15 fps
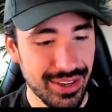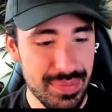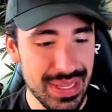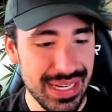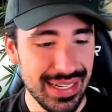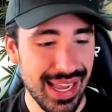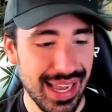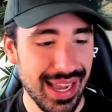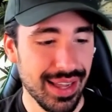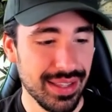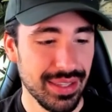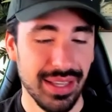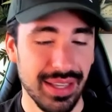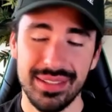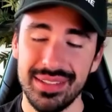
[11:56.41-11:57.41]
I mean, uh,
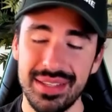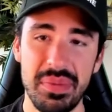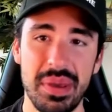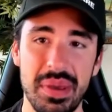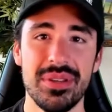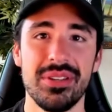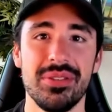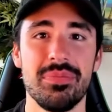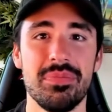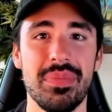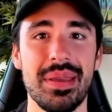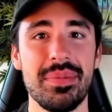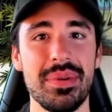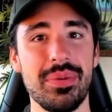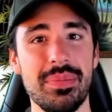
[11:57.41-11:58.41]
luckily, maybe
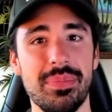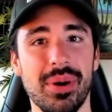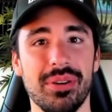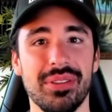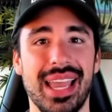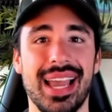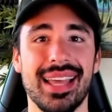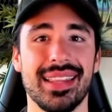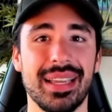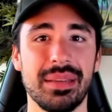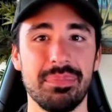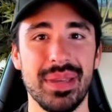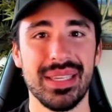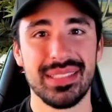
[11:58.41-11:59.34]
maybe we both had like